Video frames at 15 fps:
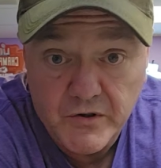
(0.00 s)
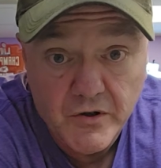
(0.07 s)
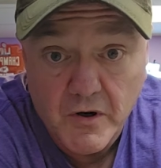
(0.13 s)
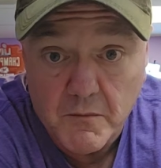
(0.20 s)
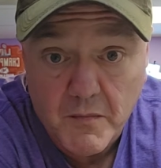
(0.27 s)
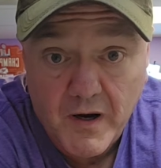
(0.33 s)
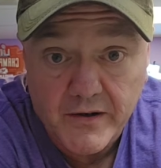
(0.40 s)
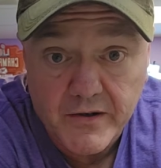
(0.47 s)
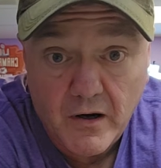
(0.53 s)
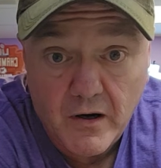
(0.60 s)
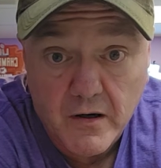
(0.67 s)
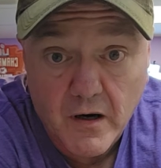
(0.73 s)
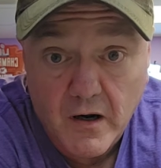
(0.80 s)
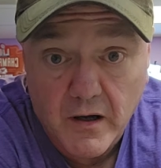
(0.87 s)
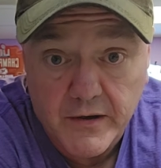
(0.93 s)
doing my
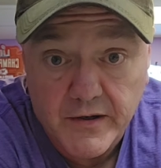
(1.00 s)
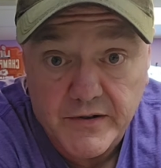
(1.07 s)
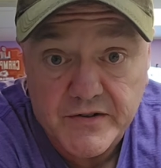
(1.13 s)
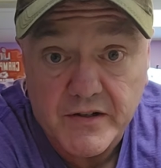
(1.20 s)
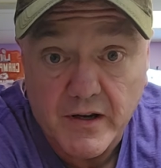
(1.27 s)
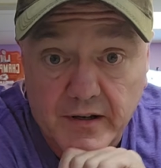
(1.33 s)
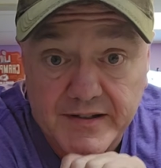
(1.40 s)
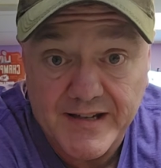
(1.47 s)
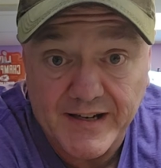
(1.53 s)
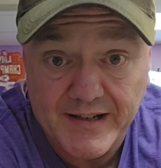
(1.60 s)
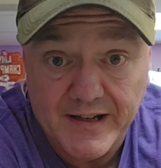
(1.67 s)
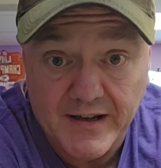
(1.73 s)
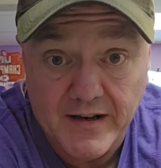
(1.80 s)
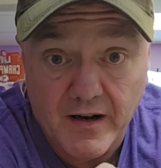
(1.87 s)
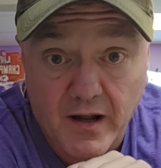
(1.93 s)
doggonedest to
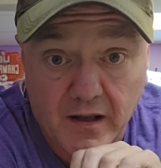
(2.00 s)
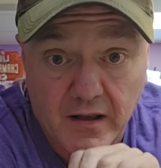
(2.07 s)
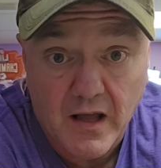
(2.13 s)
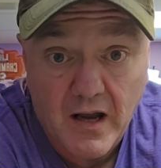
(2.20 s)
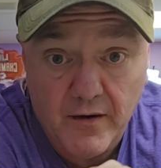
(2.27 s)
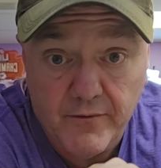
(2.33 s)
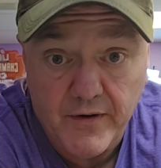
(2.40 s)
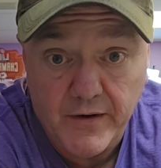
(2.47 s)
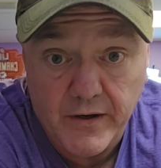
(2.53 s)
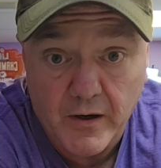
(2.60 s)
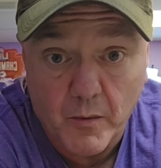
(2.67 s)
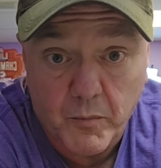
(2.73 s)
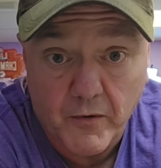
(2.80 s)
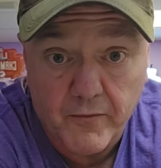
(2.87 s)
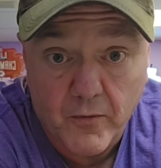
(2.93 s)
get a live
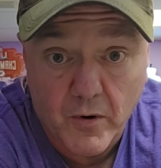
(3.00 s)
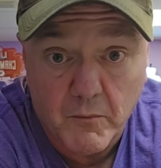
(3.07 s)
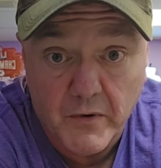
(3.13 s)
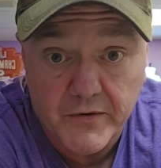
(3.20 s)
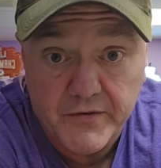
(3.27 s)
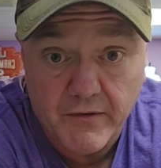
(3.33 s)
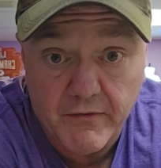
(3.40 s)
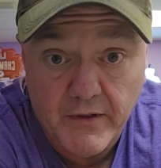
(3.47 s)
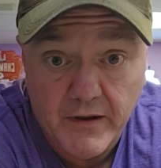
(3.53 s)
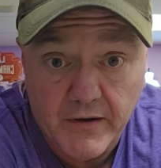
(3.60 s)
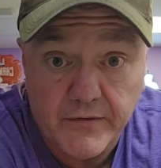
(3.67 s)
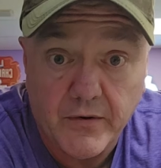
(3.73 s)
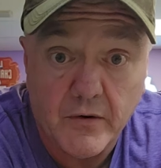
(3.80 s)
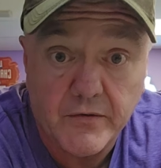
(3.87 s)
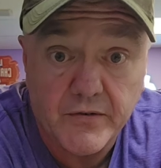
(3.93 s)
video performance of
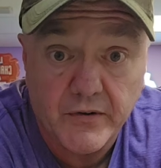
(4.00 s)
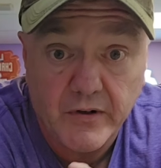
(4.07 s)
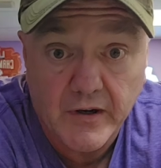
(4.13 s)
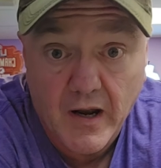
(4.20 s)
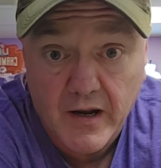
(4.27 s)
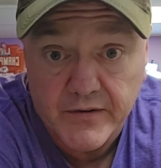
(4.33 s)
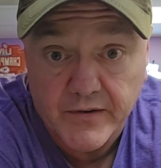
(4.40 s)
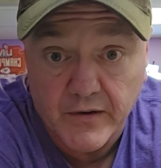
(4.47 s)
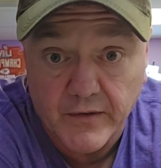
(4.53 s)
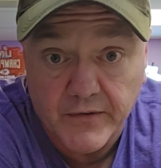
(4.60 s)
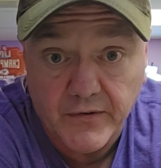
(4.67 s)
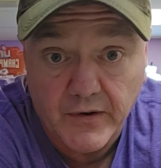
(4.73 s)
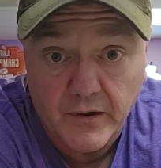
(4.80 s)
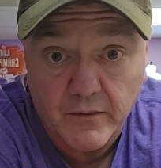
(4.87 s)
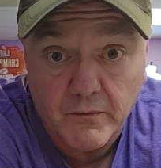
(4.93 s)
this so you guys
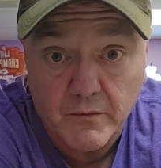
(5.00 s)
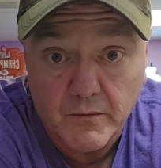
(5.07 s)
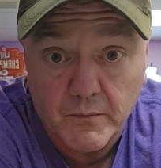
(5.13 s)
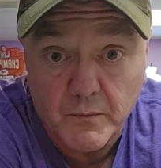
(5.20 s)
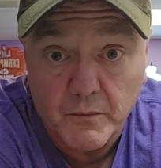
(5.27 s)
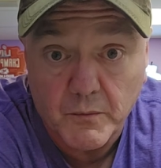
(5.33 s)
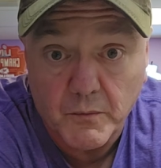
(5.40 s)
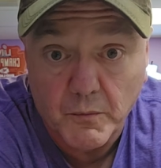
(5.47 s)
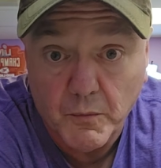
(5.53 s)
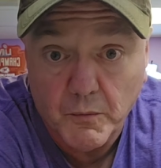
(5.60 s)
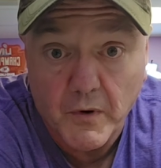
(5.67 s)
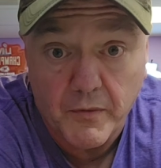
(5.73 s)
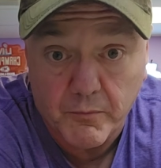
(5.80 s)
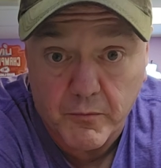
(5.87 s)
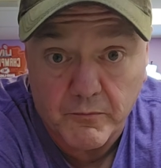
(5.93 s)
can see it
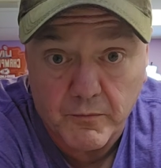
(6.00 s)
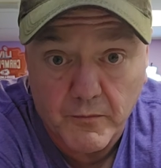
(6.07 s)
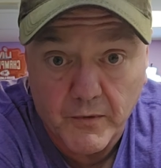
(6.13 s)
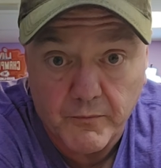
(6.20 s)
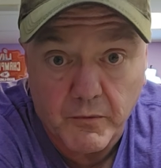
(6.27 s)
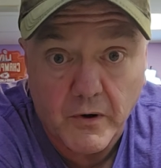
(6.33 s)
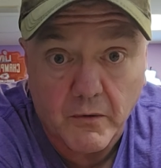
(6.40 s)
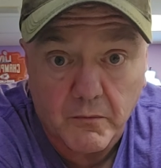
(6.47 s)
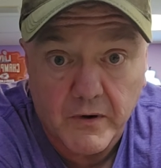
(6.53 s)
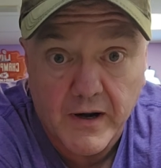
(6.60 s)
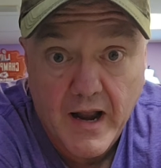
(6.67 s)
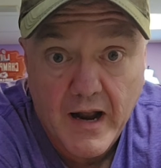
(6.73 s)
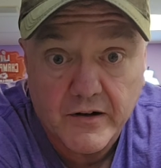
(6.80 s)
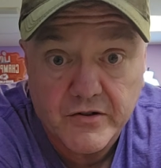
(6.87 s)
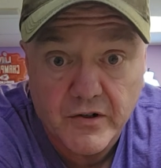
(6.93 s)
with real
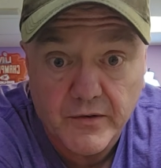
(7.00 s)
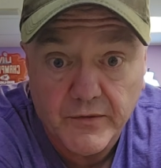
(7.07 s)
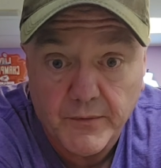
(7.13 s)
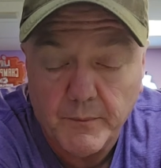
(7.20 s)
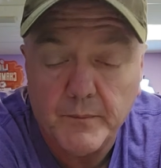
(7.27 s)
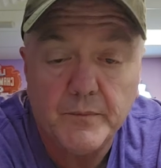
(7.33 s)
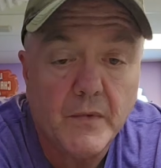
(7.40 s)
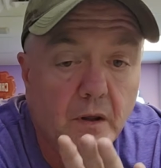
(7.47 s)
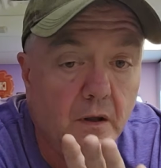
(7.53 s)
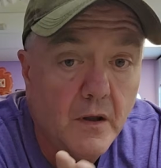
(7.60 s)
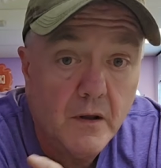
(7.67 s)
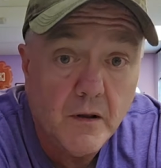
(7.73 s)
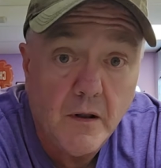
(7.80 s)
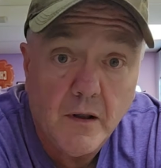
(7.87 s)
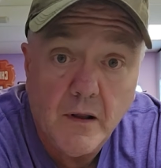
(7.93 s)
reactions.
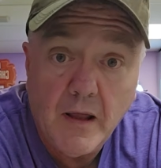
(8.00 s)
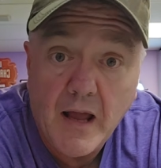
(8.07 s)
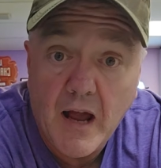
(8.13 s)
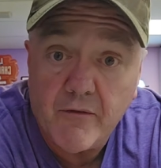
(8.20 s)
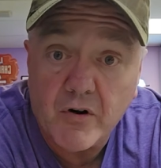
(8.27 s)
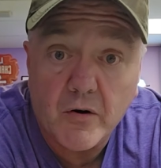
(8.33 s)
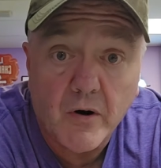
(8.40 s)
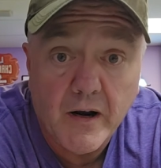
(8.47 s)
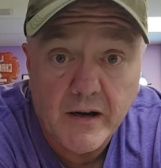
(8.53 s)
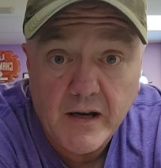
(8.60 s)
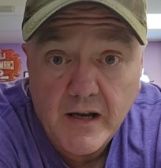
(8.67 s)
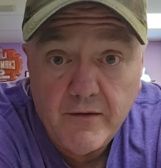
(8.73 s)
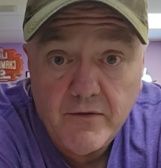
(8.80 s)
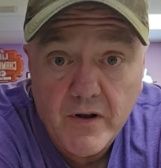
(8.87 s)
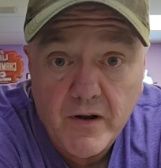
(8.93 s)
Have a
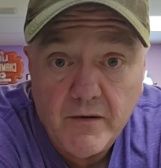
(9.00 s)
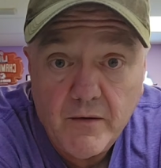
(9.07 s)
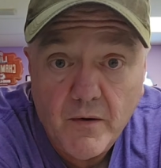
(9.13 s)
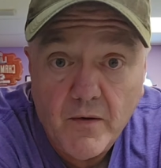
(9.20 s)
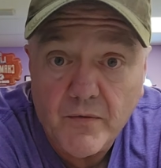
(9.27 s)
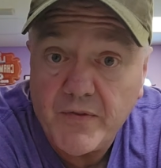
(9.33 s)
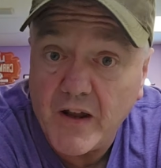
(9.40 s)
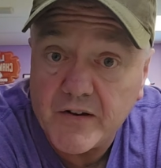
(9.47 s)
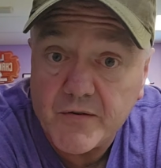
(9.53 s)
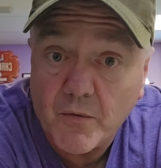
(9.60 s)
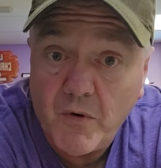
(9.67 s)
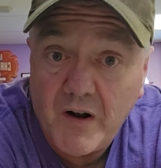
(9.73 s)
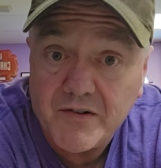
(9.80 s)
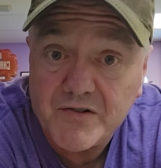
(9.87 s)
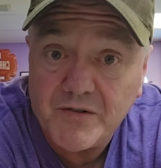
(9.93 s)
great evening. Thanks
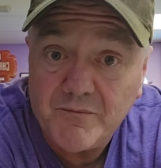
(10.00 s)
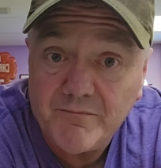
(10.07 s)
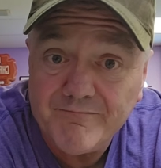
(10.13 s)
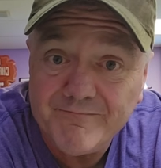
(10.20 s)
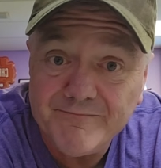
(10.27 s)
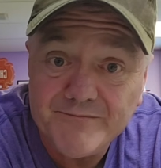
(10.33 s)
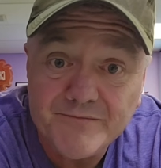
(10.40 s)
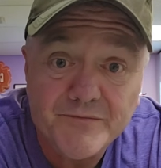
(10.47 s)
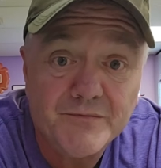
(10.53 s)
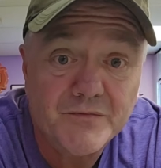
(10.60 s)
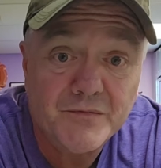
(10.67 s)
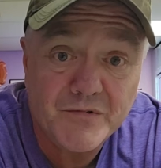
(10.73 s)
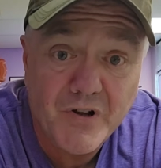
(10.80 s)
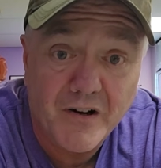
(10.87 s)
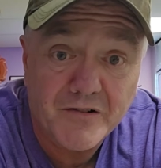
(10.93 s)
for watching.
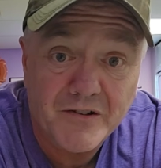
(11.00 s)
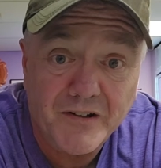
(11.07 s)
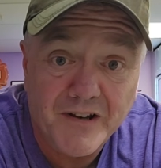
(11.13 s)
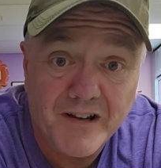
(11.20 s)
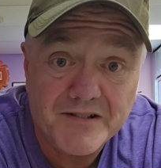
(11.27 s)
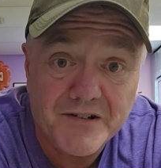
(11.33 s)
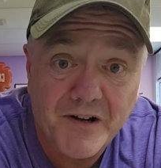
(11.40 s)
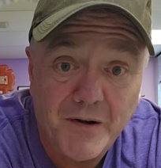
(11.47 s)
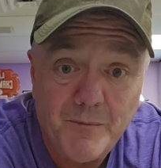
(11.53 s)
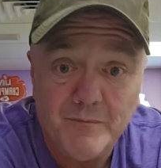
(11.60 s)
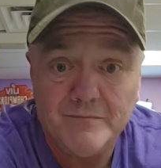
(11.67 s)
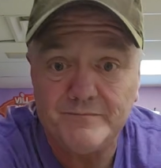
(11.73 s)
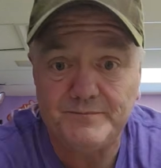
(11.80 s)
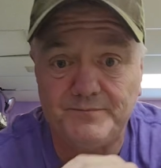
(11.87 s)
Talk to you next time.